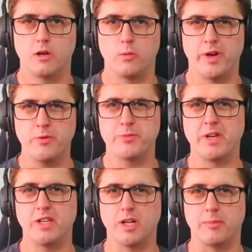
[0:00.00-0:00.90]
When I was
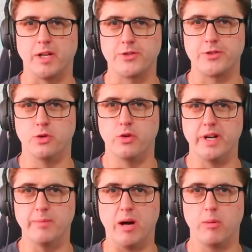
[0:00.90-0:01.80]
making up that story
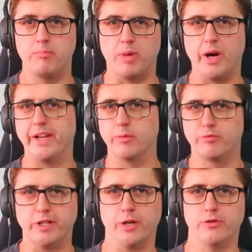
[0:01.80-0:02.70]
about buying a
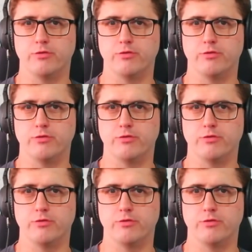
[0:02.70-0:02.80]
pre-owned